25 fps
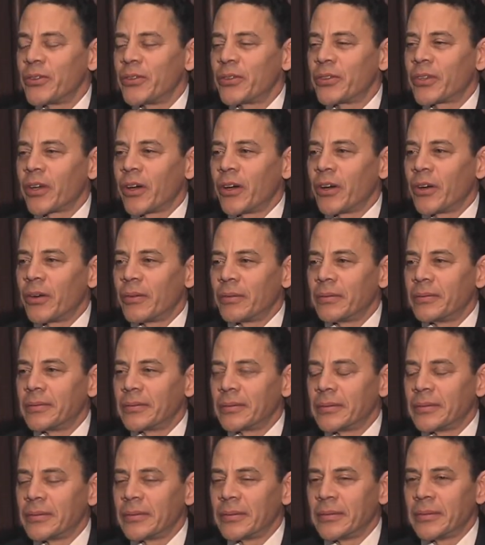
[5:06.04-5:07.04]
So,
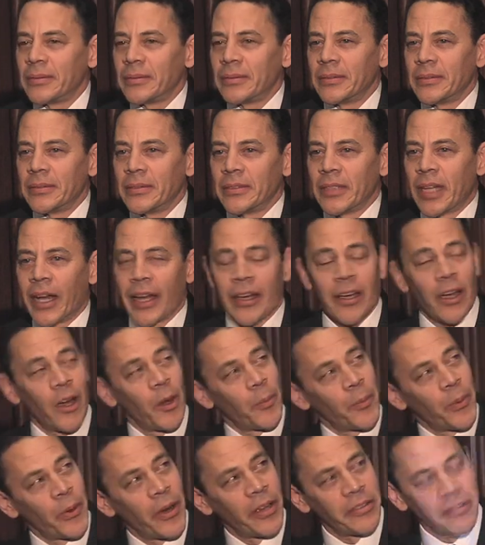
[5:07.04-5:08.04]
like
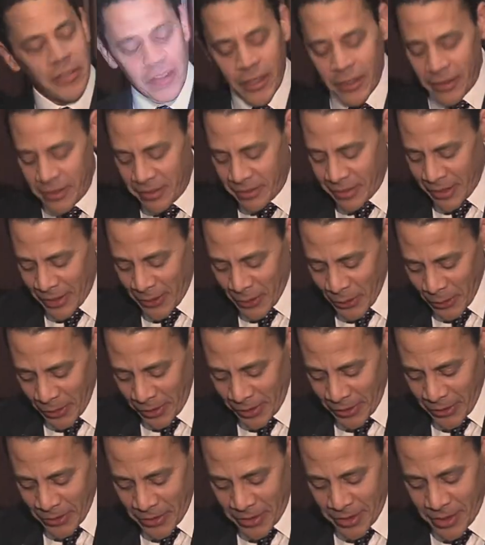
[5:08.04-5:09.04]
our president said
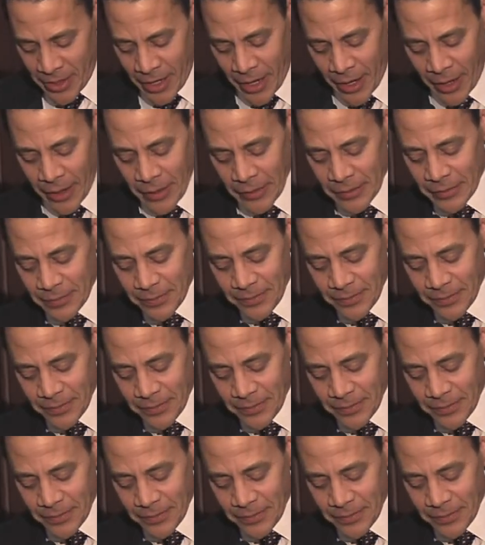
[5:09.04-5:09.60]
earlier today,